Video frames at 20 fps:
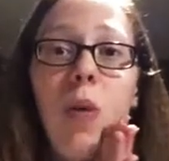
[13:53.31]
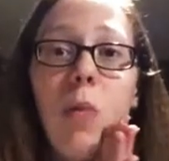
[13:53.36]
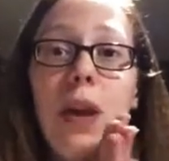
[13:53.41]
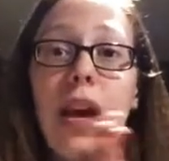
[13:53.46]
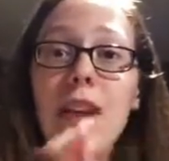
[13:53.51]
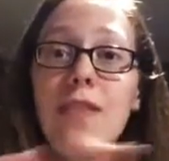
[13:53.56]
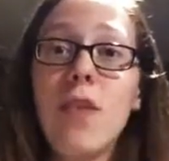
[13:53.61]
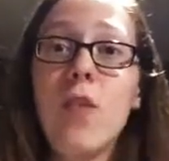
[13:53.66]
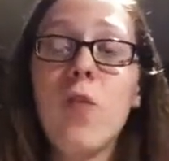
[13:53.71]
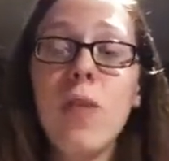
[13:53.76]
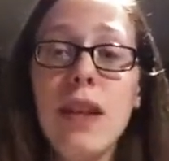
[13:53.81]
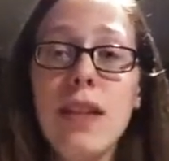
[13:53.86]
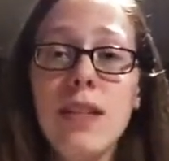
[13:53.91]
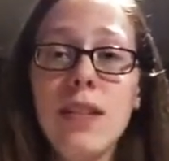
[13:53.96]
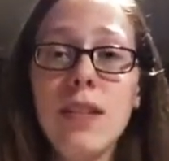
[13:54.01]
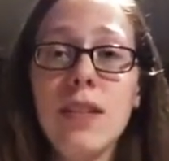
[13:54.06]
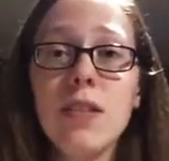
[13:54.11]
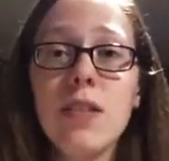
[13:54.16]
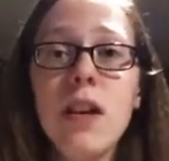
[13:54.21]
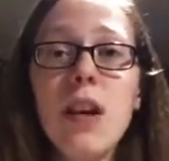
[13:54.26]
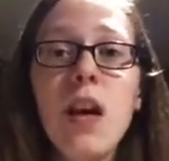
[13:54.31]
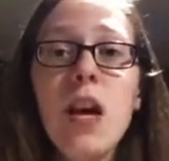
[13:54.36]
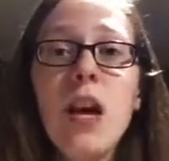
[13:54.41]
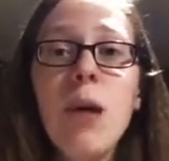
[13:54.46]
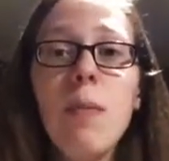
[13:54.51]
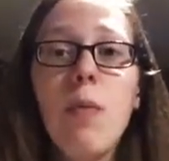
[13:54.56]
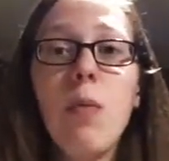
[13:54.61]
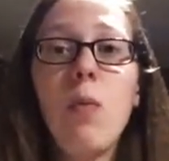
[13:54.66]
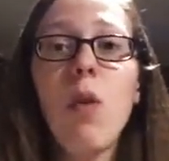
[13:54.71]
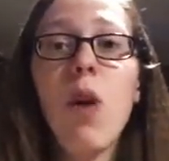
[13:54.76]
We have our reasons,
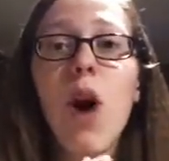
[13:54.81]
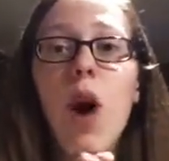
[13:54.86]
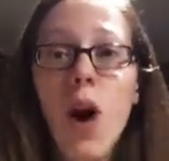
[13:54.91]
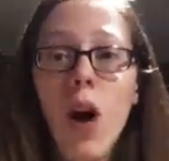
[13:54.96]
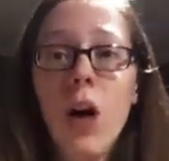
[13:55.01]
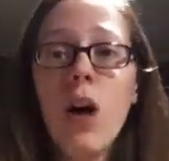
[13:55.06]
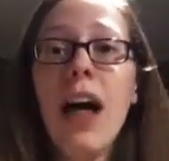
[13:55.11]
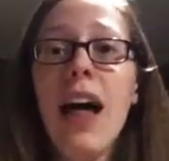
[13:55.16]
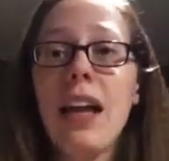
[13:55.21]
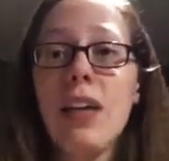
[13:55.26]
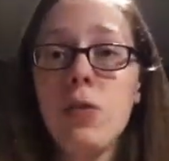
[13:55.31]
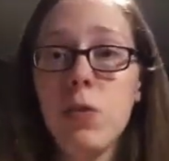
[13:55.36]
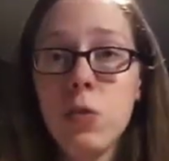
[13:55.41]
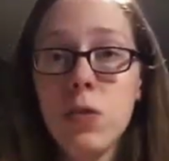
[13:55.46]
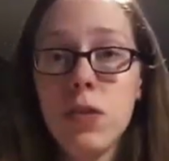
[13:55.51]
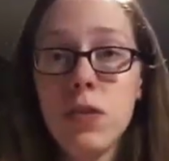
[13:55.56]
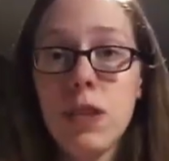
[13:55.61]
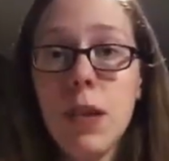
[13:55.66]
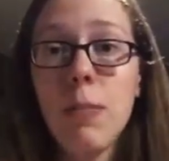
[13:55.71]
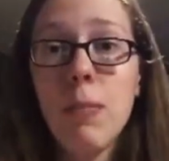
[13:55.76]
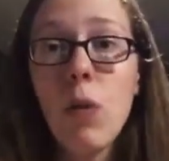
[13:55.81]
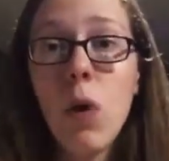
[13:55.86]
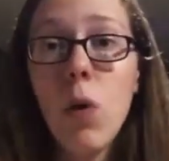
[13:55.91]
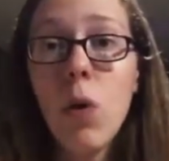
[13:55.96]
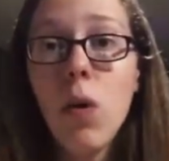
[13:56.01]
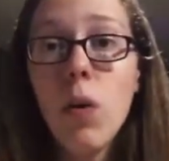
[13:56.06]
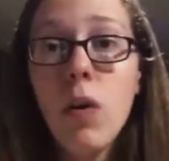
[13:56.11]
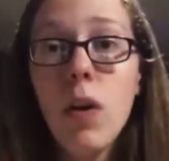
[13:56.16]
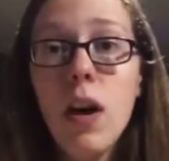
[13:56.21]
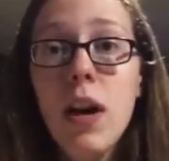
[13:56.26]
but we're all headed towards the same
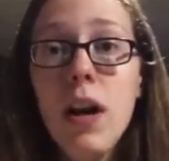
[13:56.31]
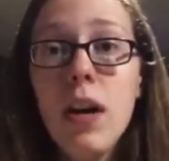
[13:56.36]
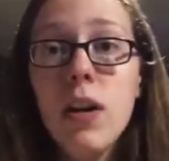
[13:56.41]
goal.